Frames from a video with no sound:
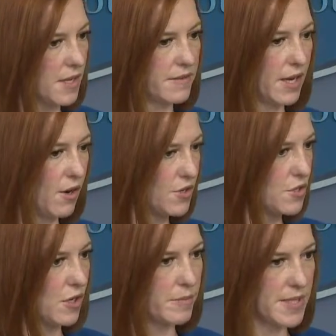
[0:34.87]
And there are
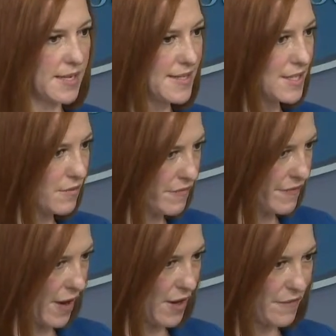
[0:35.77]
circumstances,
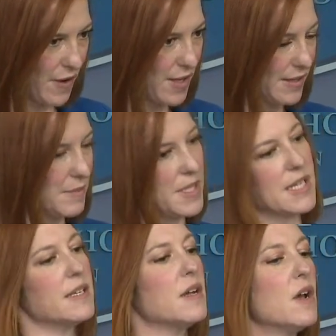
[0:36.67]
very, very
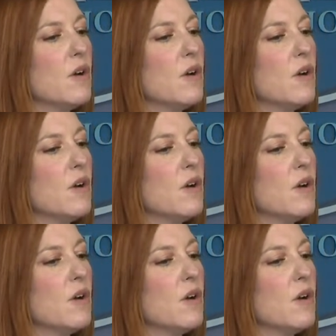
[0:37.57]
limited,